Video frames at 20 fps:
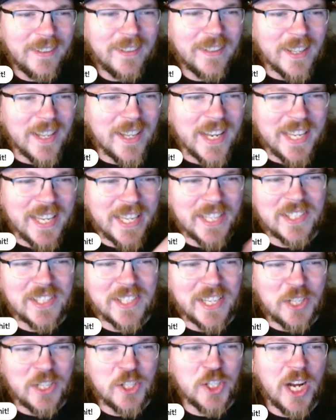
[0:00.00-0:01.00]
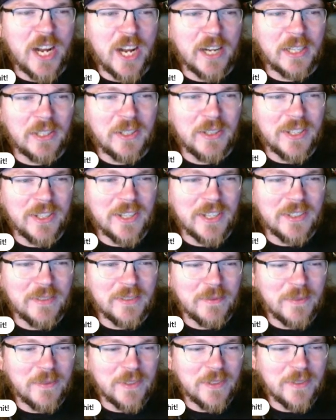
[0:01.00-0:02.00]
And then he gets like shocked and then
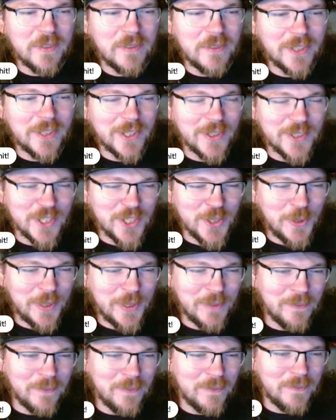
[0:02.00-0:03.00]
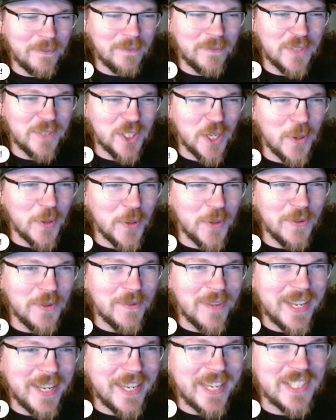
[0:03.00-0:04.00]
turns into a stone,
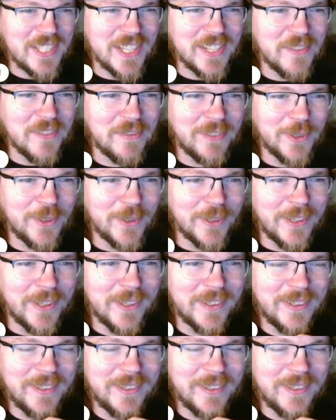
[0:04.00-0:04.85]
I guess, on the floor.